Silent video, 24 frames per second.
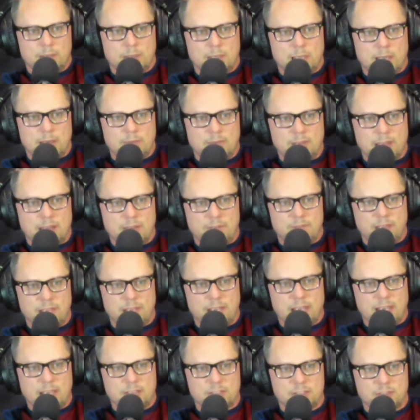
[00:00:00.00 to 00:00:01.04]
I've got
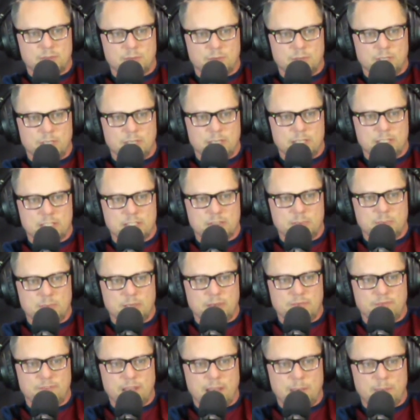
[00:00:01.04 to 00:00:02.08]
vacation, and it's the
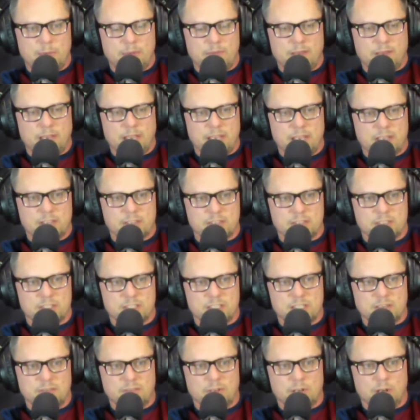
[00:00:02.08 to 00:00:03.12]
big family vacation that
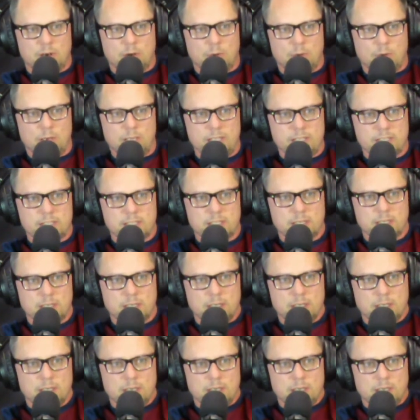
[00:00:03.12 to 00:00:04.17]
Steven always
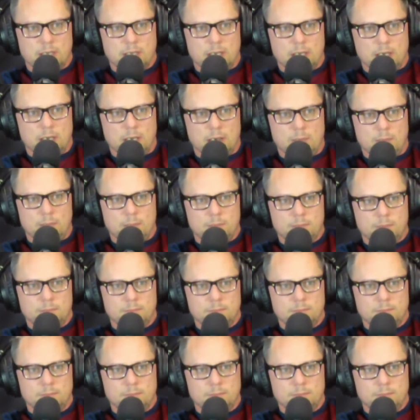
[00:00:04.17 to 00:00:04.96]
didn't